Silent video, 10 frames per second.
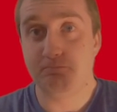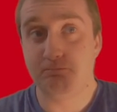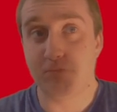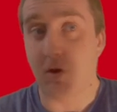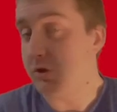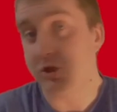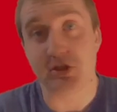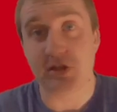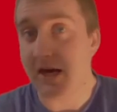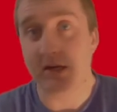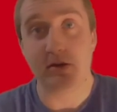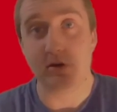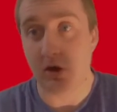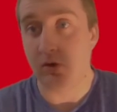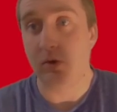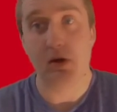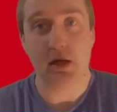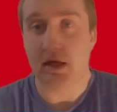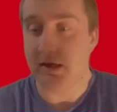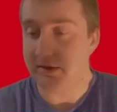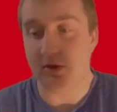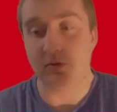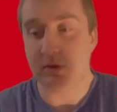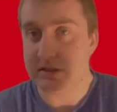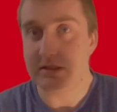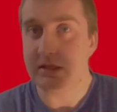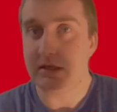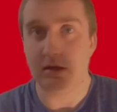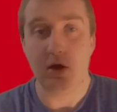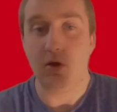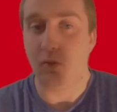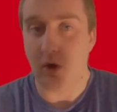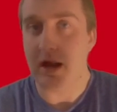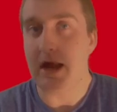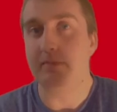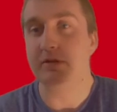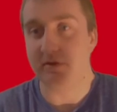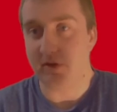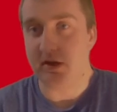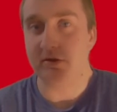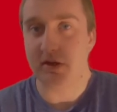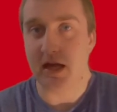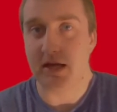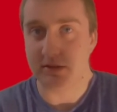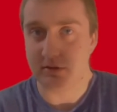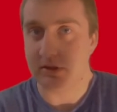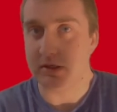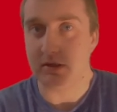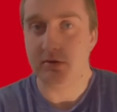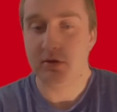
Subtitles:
But we're just not going to know until we see what happens if England has a lead